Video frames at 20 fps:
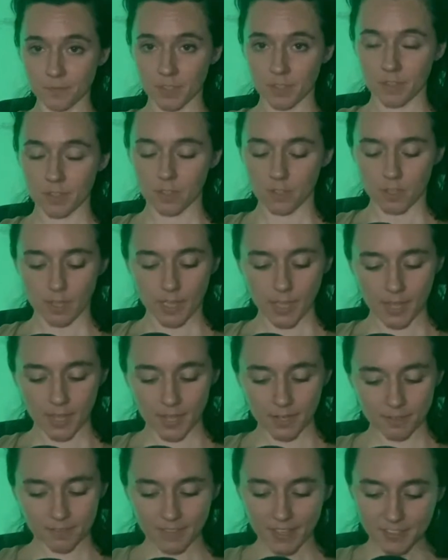
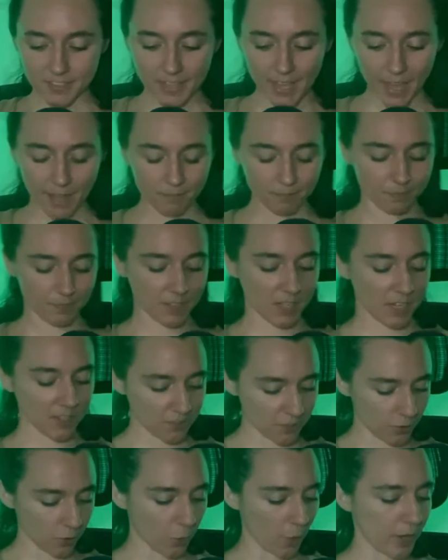And that's that, to answer
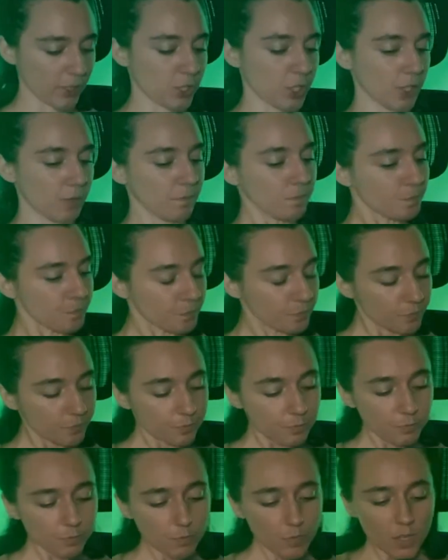your question.
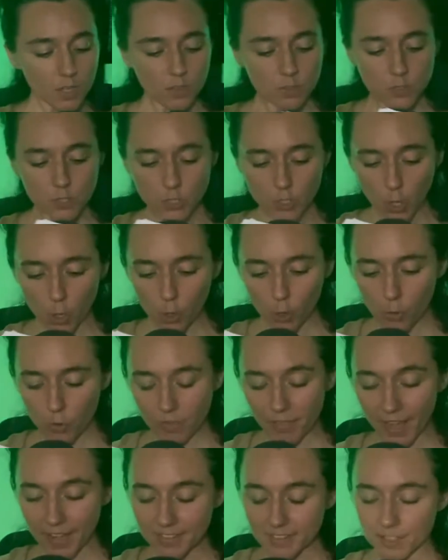So
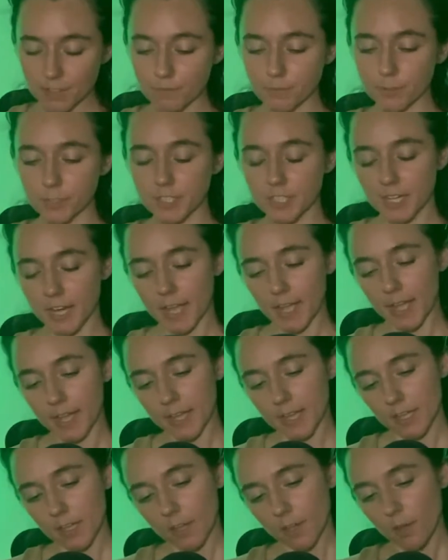that's it for today.
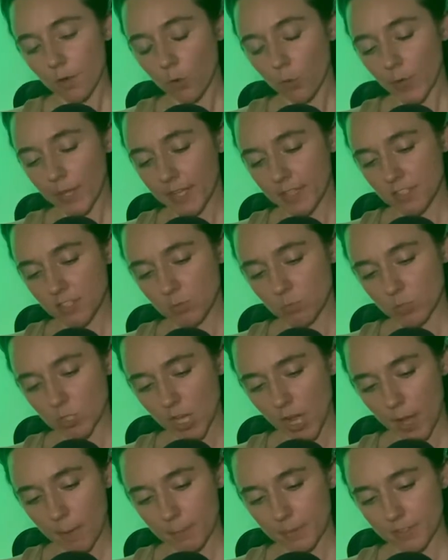We had some
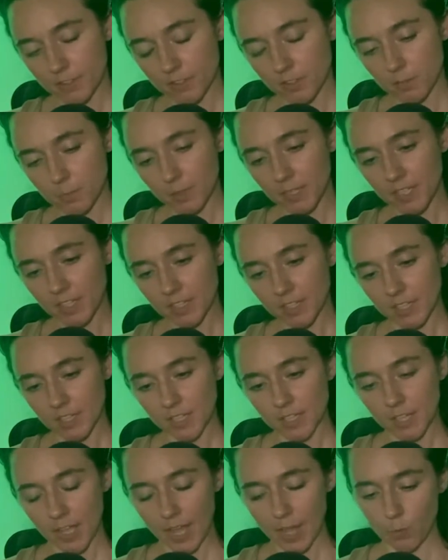topics in the beginning
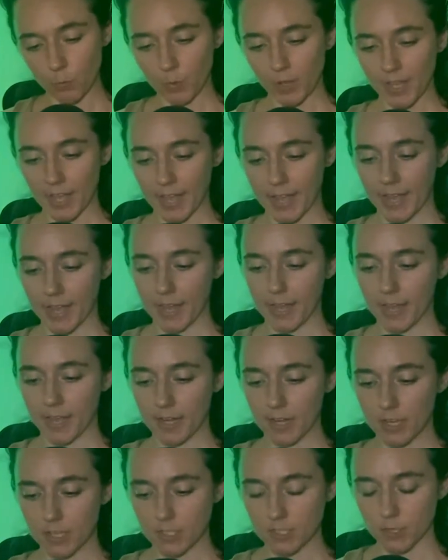and we
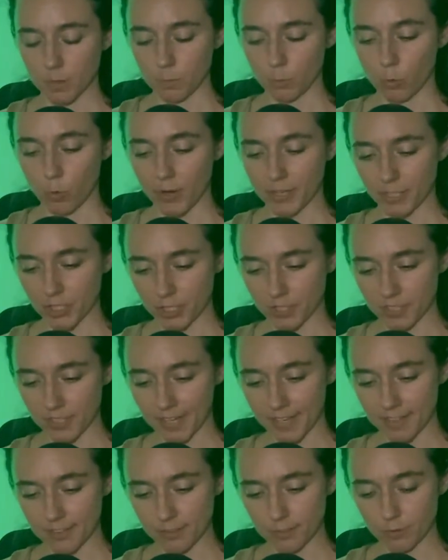had some questions and
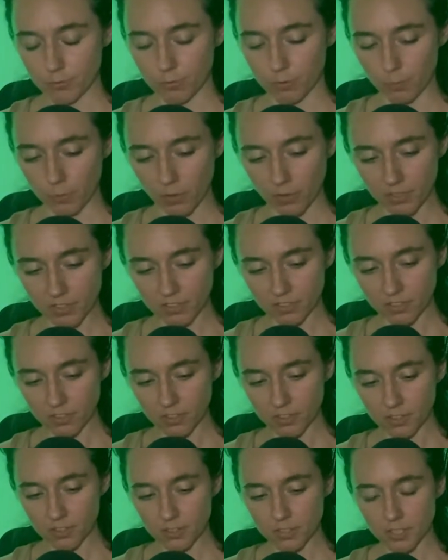answers from the
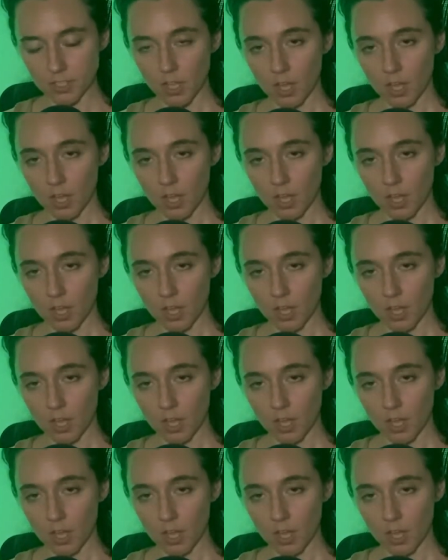listeners.